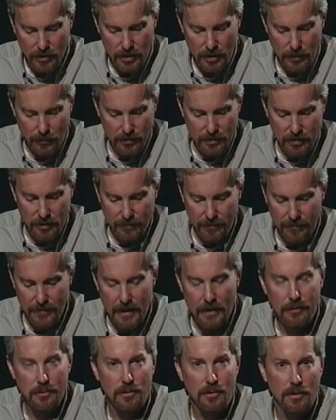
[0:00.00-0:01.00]
she was the
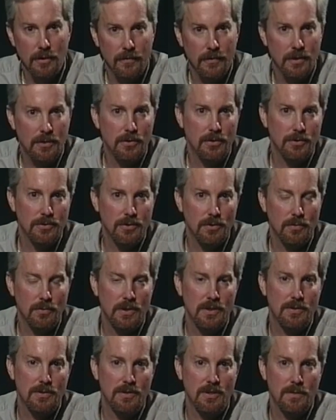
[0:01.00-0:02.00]
founder of the Cultural
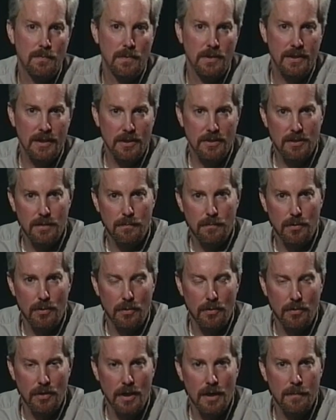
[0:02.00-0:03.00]
Resource Protection
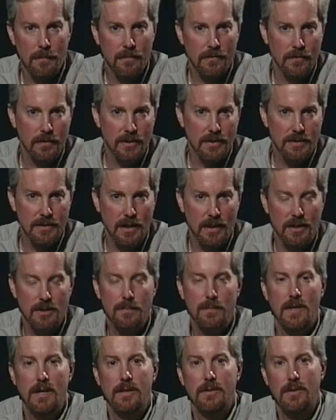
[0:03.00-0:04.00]
Program for the Salish
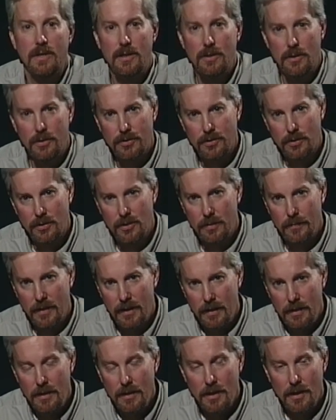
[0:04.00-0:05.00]
Pend Culture
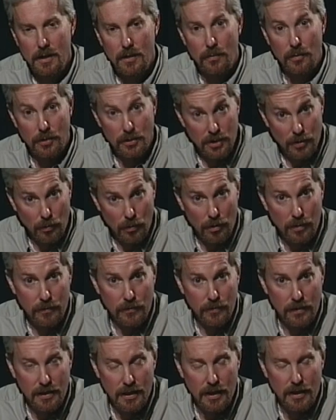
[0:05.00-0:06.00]
Committee, where she worked
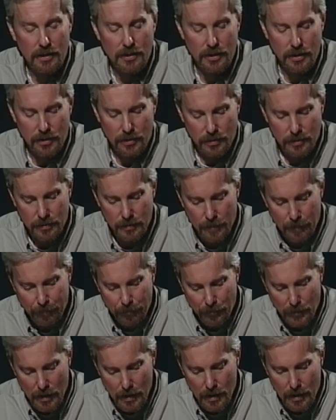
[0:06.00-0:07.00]
for 10 years.
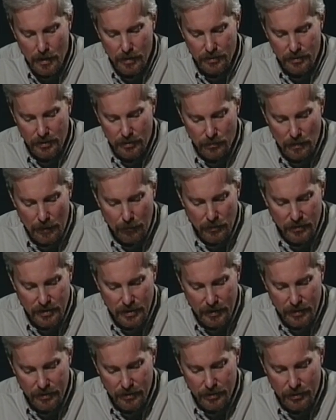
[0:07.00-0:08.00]
She's
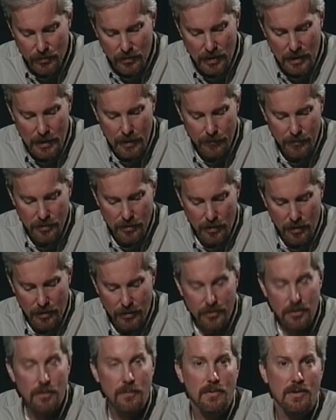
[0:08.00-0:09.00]
represented the tribes
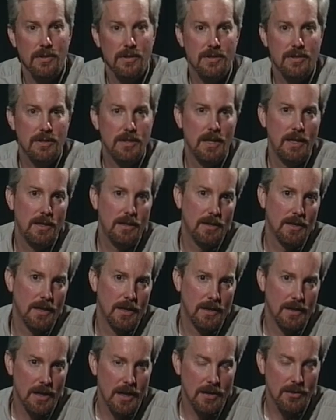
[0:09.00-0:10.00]
on numerous state
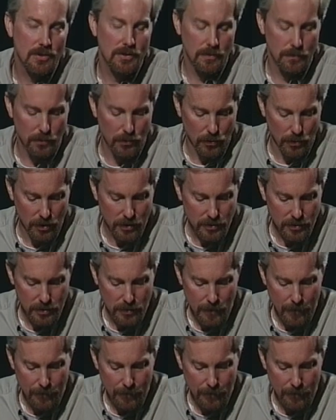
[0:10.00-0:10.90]
and national boards,